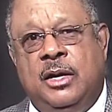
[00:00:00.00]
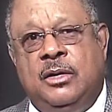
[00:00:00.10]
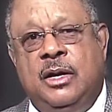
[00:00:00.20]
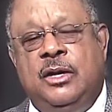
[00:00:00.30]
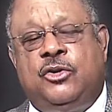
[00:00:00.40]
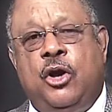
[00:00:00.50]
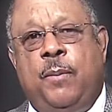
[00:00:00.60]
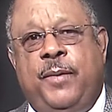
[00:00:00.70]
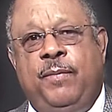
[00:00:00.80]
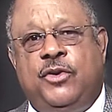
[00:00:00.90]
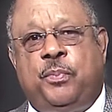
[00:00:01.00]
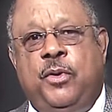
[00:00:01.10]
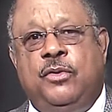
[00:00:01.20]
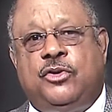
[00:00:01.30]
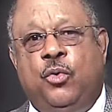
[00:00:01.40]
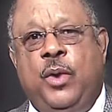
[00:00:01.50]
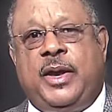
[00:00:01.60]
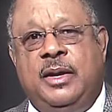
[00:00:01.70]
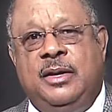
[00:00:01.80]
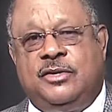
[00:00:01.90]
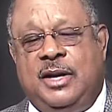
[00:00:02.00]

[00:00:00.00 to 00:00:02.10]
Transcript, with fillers: to interpret the spiritual wickedness